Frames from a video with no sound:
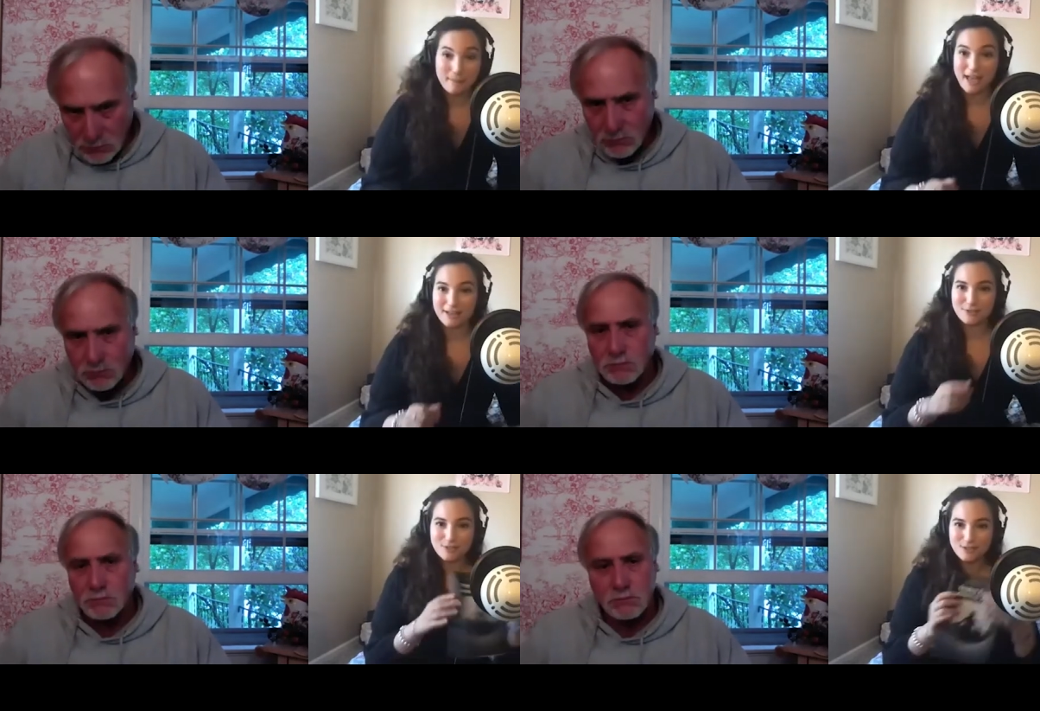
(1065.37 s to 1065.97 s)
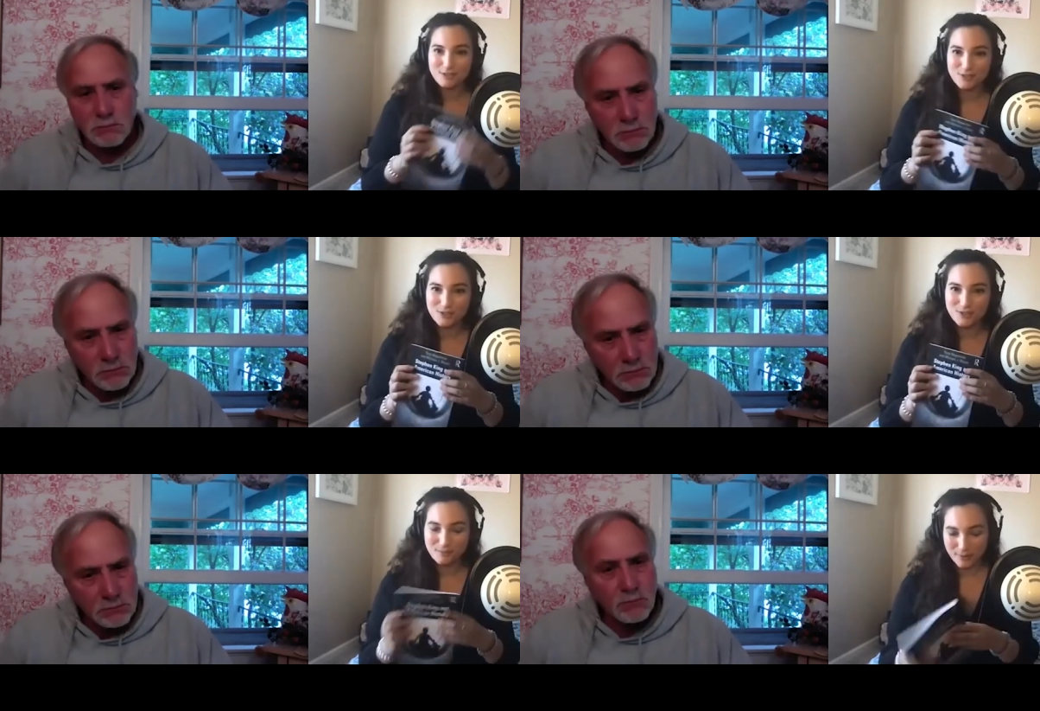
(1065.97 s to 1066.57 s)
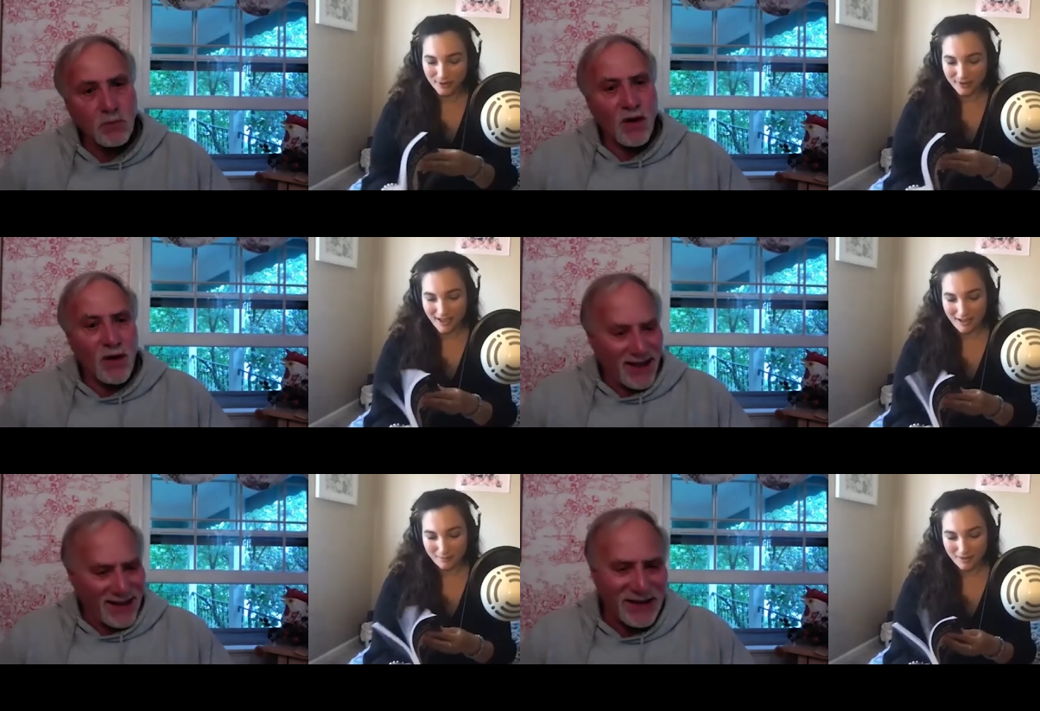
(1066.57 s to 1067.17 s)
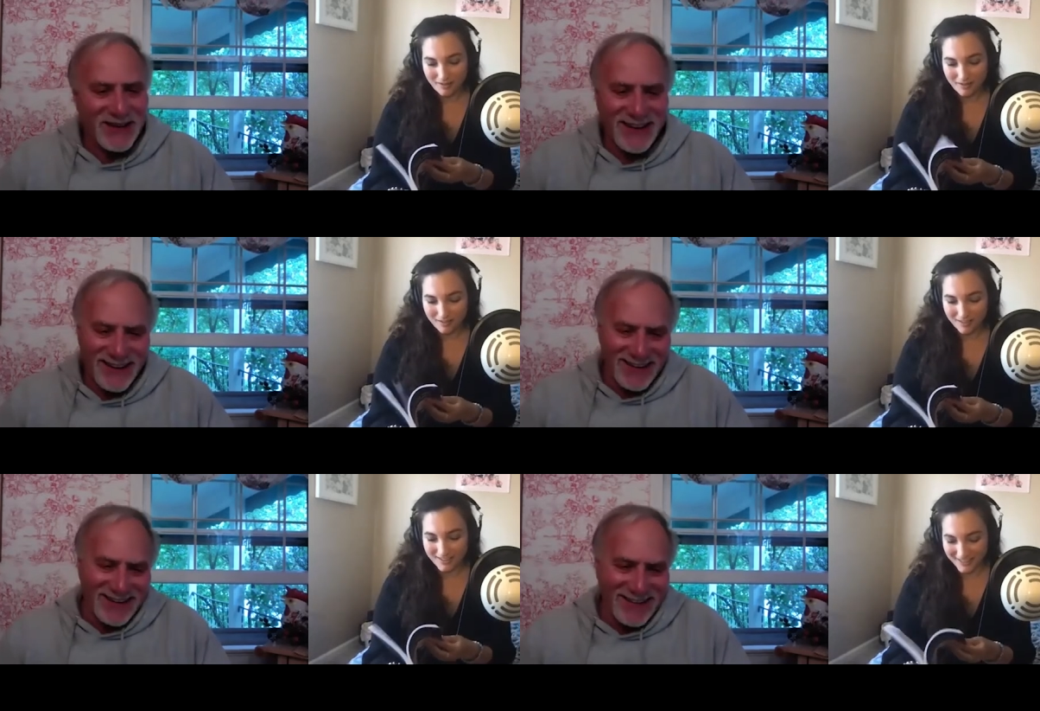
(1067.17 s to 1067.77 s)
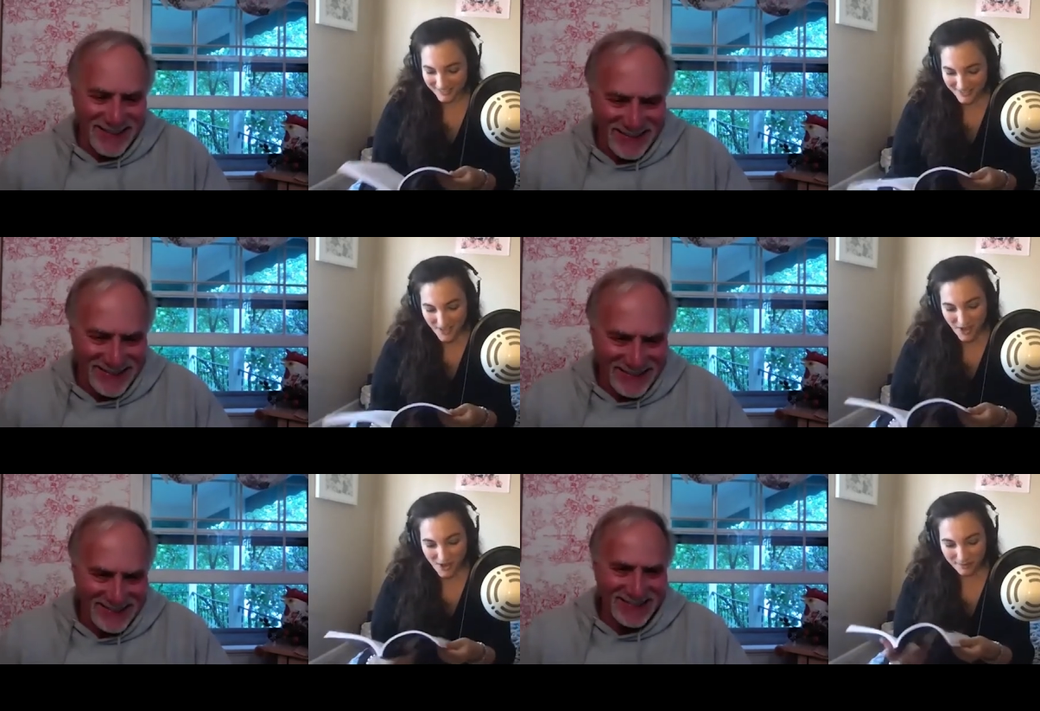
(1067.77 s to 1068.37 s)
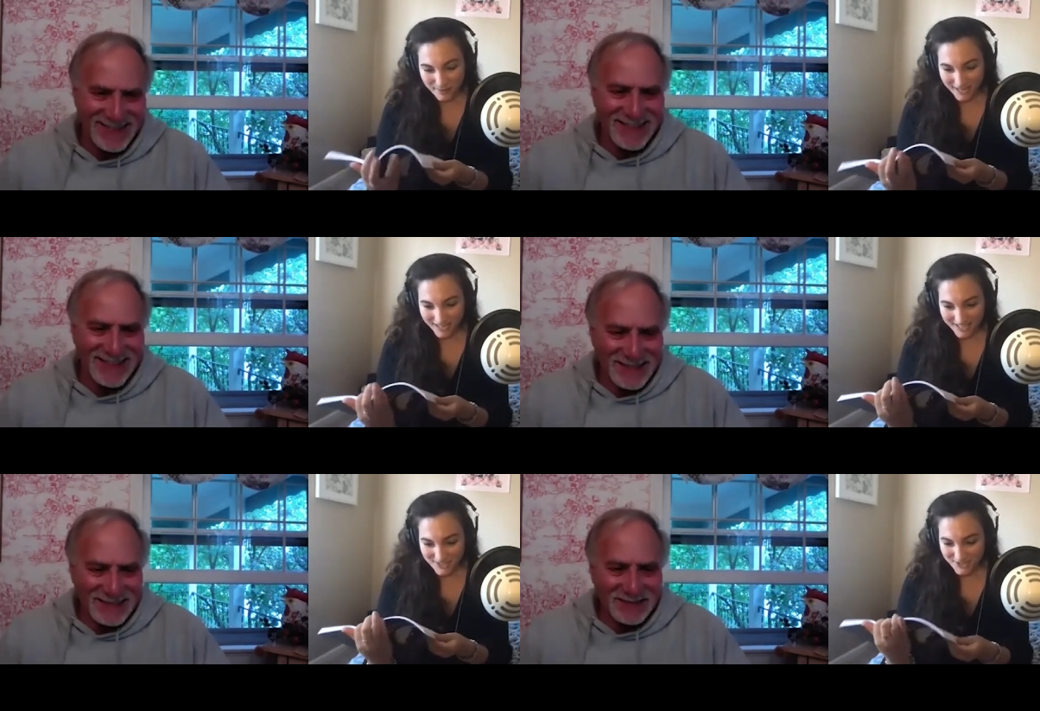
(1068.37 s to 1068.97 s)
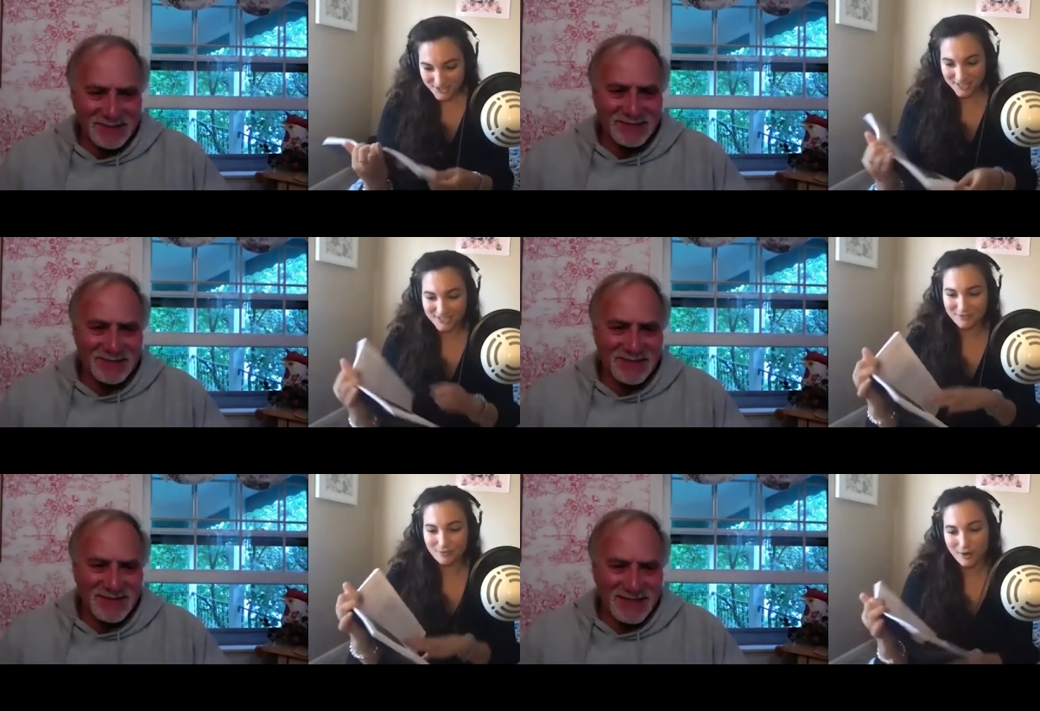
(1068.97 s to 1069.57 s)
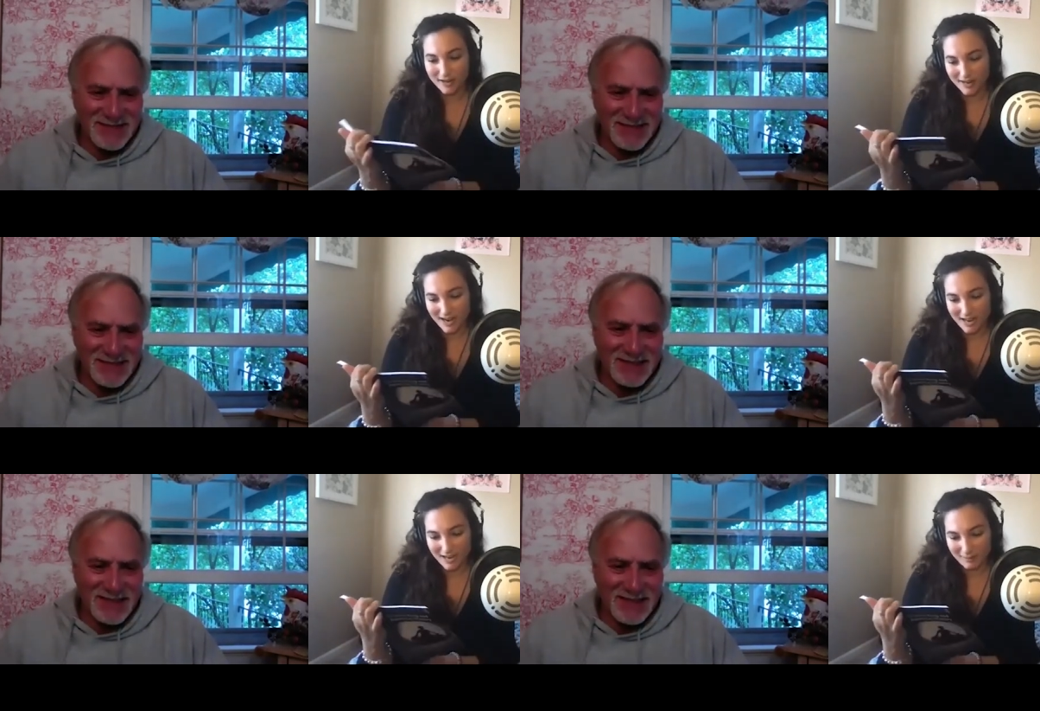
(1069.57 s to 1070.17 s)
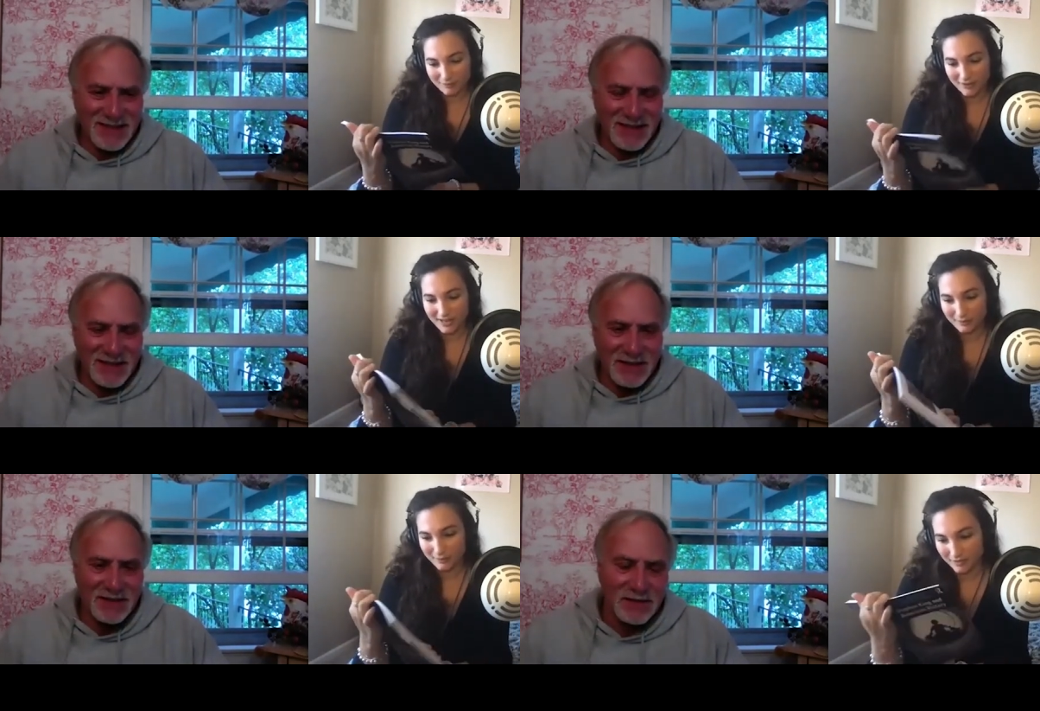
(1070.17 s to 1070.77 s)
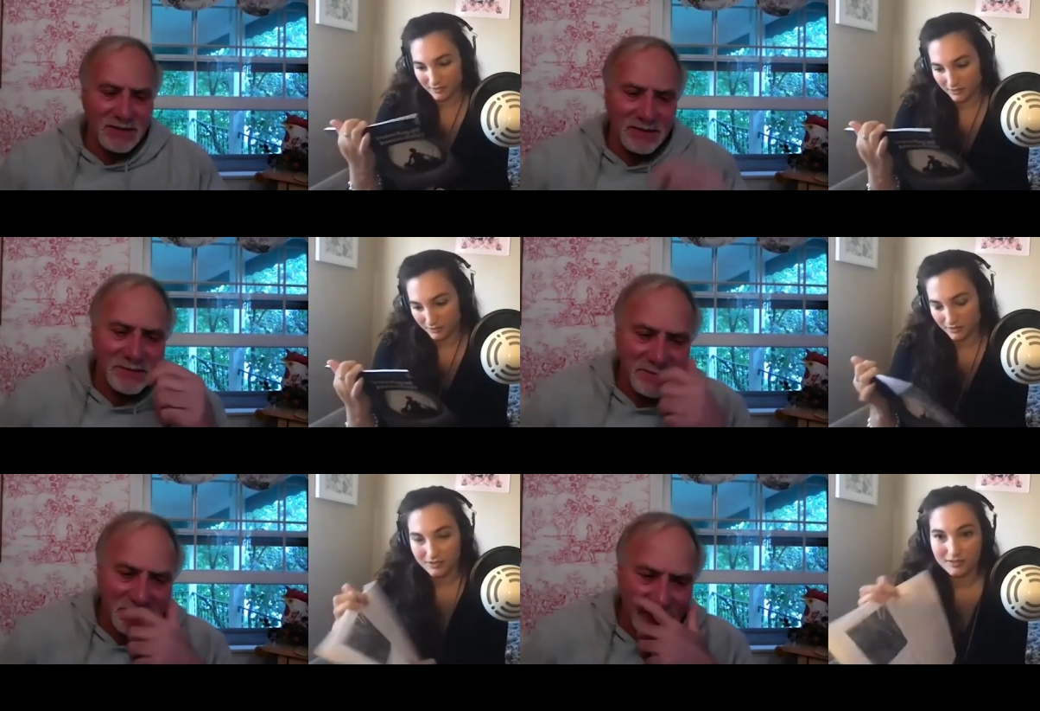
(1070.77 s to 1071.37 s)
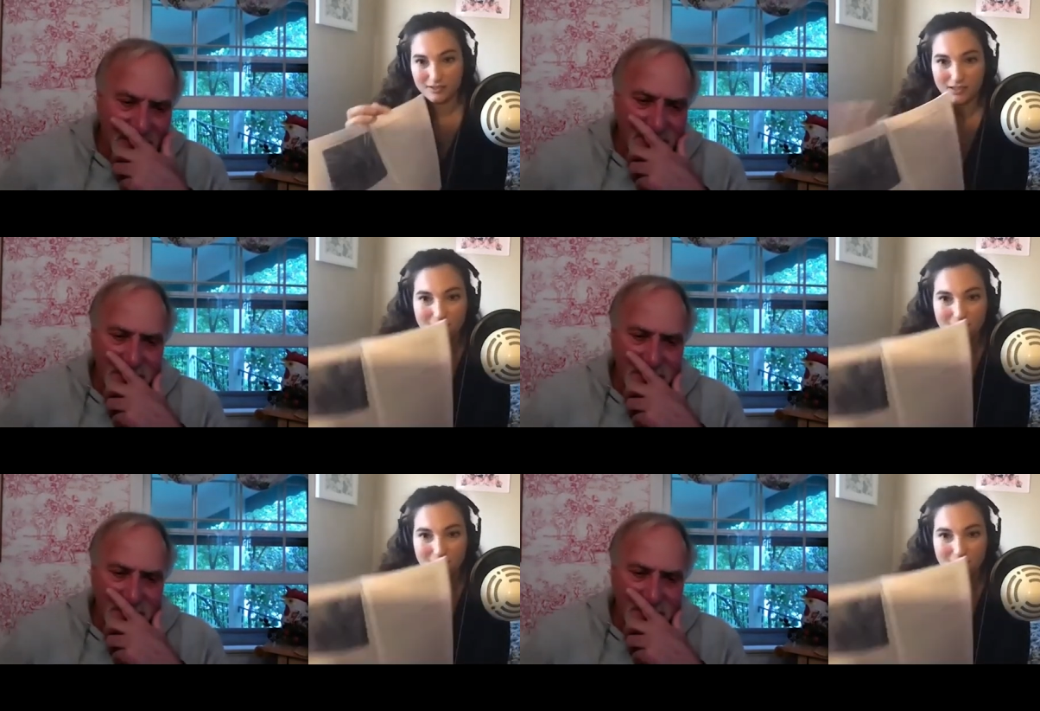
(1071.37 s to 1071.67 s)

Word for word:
Speaker 1: back to the to the book. Um, uh, on page sixty-four, um, for anyone who can see,